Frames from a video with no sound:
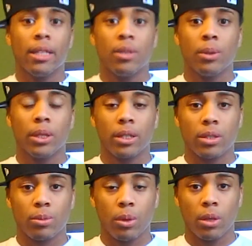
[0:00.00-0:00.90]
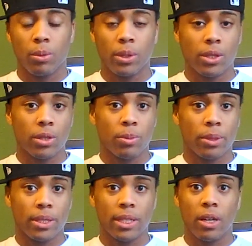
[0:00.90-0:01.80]
do a little research
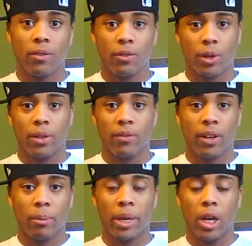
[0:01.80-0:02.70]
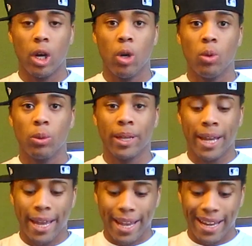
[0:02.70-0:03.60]
myself, try and find my own,
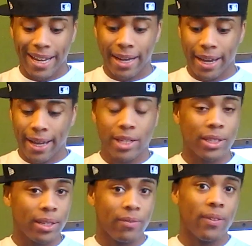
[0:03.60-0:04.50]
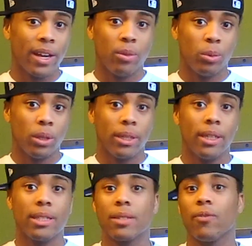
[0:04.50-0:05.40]
and I actually did find one.
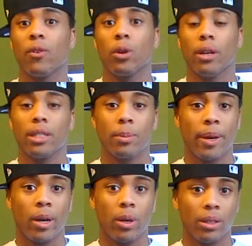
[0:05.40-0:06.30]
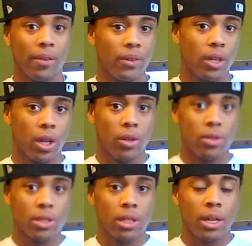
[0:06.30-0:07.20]
It's about
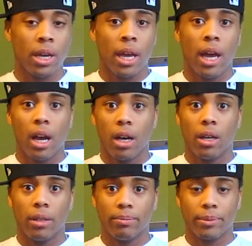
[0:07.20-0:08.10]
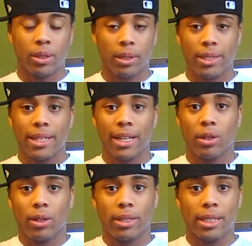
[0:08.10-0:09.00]
$11. So let's take a
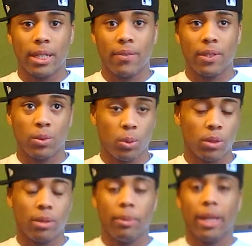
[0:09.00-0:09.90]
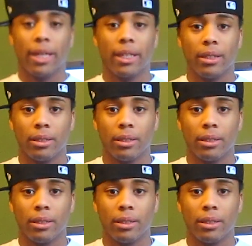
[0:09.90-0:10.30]
look and see if it's worth the buy.